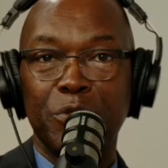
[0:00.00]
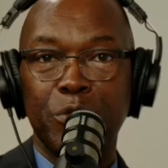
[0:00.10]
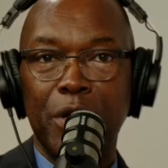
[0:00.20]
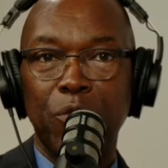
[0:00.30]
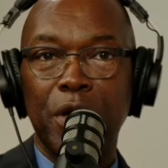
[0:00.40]
the
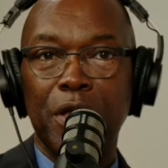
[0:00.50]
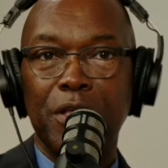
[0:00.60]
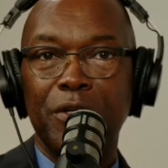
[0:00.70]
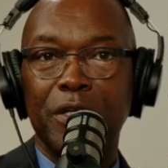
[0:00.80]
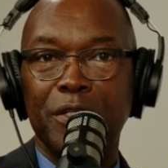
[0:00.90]
right way,
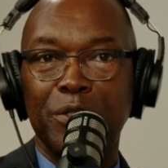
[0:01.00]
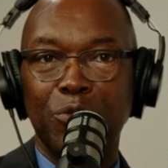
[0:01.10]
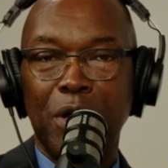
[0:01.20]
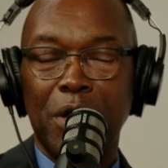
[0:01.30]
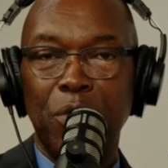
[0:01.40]
you're eating
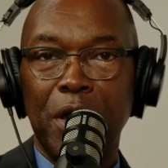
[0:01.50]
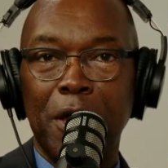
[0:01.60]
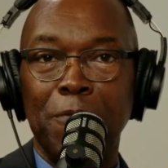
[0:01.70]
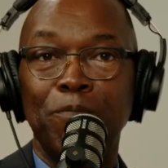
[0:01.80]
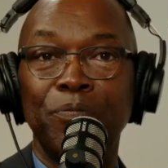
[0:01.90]
the right
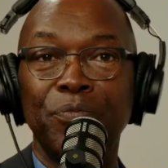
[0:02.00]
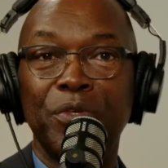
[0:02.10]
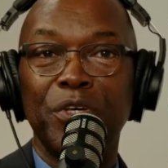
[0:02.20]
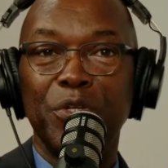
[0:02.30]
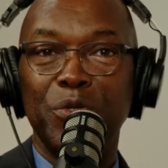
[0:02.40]
way,
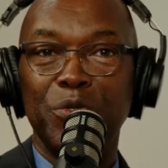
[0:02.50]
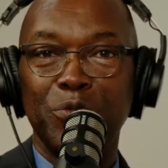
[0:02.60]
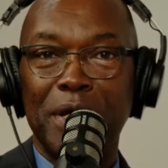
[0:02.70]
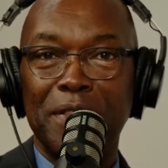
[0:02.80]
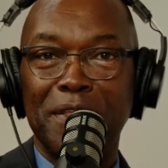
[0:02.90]
you're doing the
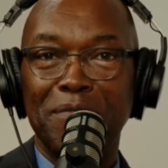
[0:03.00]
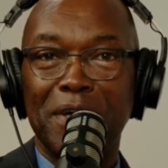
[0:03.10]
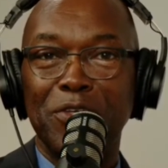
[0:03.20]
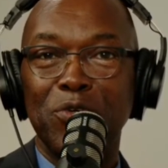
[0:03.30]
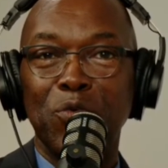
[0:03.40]
right thing
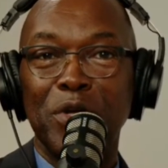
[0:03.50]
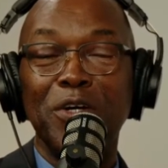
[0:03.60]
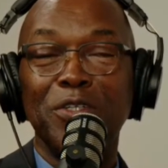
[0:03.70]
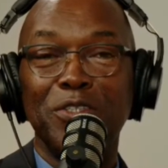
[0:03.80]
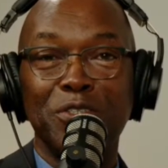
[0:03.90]
by you. We're
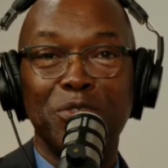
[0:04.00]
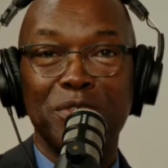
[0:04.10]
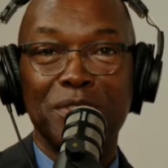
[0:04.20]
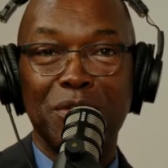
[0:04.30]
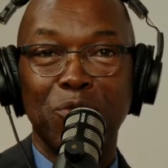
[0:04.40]
going
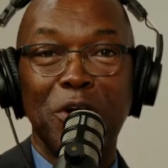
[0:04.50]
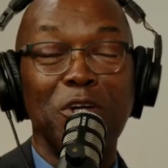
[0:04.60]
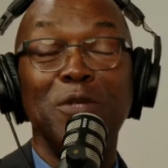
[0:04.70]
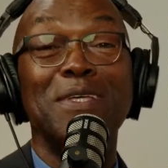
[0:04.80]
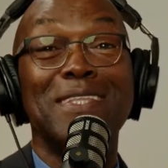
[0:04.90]

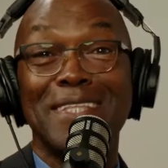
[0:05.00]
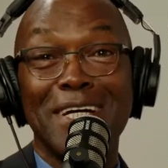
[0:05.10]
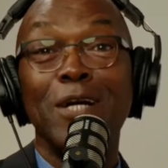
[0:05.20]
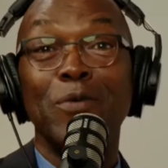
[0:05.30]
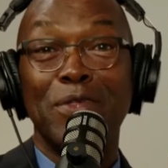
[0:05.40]
to be
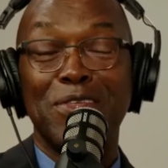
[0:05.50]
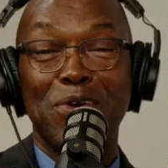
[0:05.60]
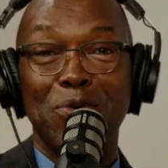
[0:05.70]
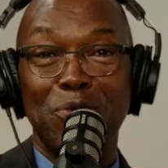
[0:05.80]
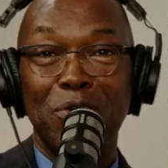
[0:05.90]
there with
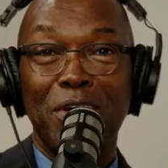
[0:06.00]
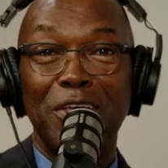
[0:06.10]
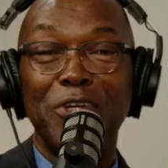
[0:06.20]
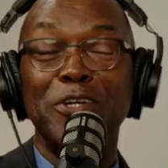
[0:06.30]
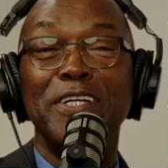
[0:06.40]
you.
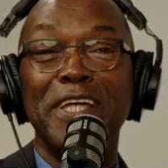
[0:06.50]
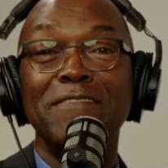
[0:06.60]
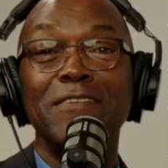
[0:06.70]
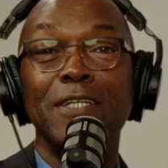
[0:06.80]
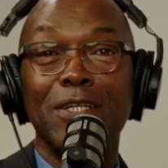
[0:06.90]
You're
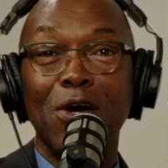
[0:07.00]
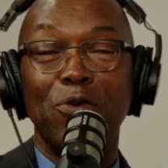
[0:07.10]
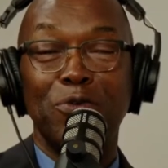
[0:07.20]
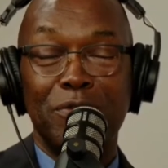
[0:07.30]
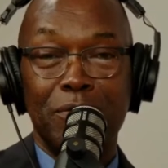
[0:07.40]
never
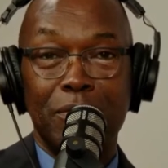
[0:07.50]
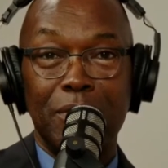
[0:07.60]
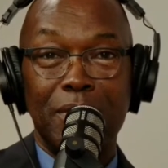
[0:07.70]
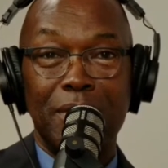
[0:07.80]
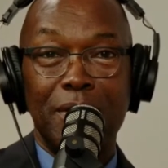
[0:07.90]
alone.
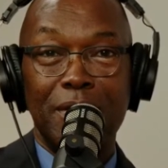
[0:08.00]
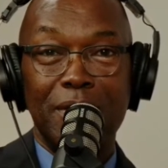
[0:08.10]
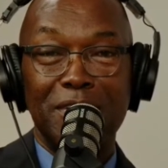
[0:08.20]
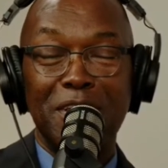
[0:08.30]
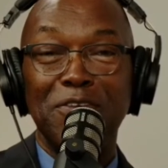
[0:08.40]

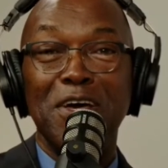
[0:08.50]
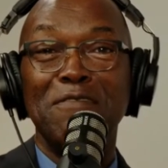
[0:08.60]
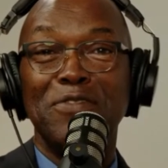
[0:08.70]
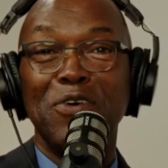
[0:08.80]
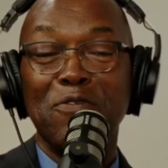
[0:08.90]
So if you
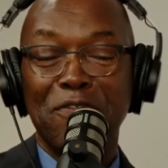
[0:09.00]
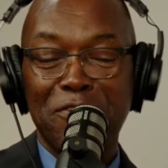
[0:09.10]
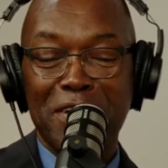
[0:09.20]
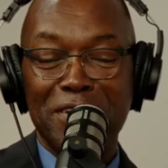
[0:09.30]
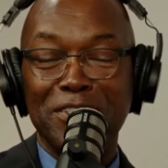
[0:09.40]
have no
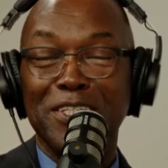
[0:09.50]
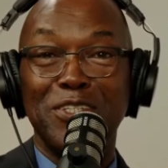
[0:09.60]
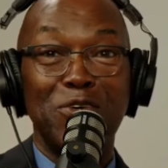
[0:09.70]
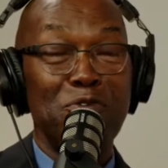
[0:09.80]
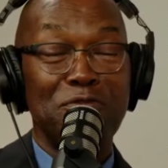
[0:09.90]
friends and
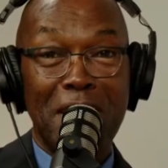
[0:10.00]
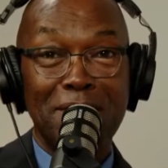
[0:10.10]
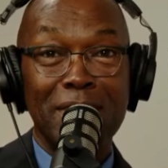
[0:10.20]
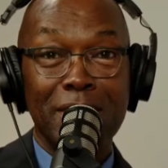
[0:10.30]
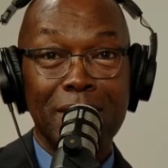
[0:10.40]
no
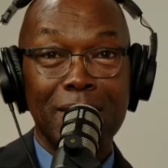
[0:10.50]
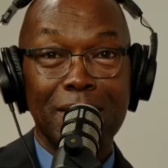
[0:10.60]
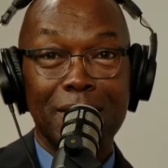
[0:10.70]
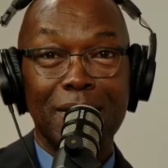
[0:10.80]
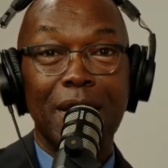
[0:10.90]
family,
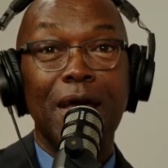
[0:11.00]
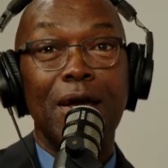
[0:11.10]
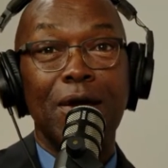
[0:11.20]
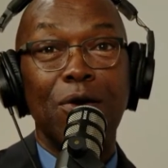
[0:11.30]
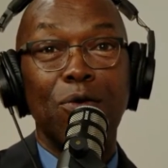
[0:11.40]

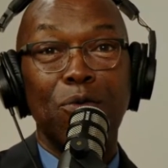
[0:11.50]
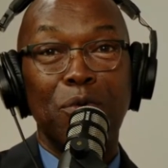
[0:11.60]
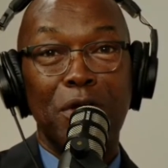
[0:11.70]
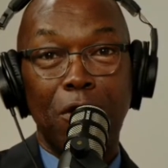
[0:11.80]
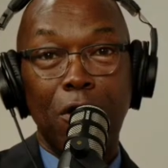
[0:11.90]

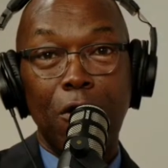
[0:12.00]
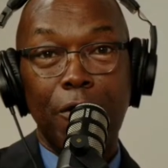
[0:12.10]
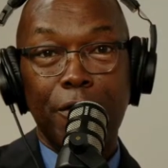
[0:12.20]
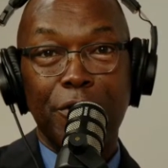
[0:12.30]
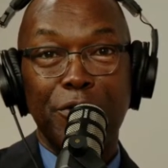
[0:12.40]
we
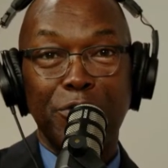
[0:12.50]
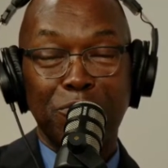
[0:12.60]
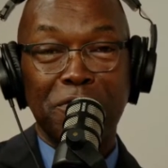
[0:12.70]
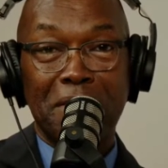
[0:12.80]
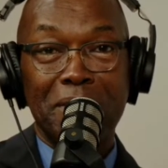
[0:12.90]
are your new
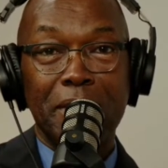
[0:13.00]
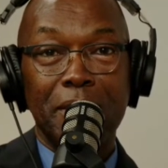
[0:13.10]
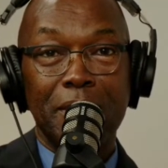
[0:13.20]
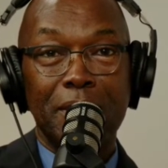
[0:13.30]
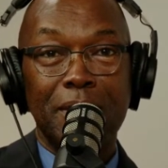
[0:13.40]

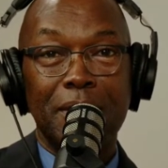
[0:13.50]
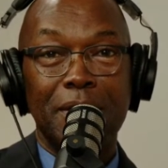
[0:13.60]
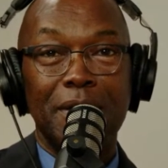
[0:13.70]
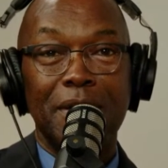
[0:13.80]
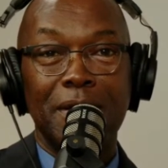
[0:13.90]
family
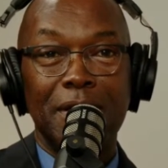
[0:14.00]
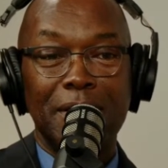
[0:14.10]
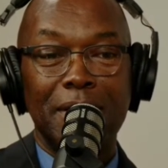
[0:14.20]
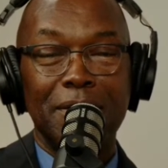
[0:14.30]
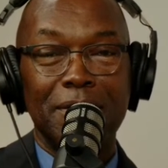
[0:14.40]

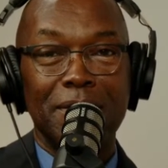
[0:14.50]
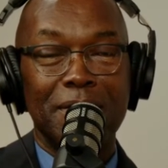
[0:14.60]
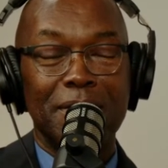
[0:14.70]
in health.